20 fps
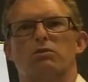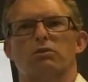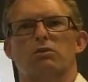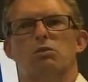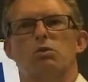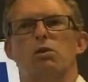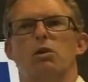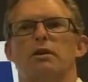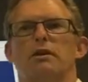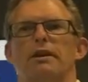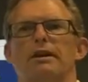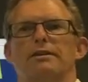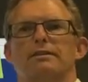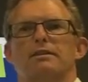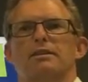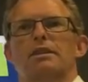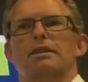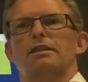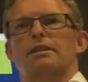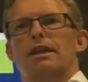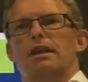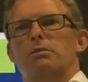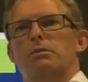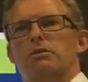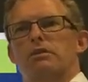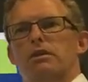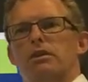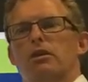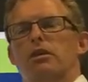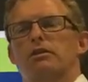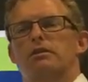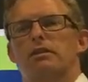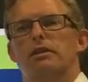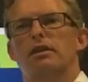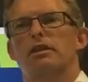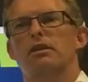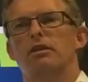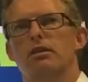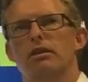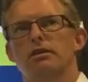require us sitting down with the
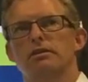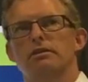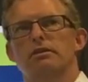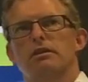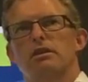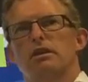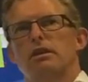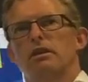IT guys.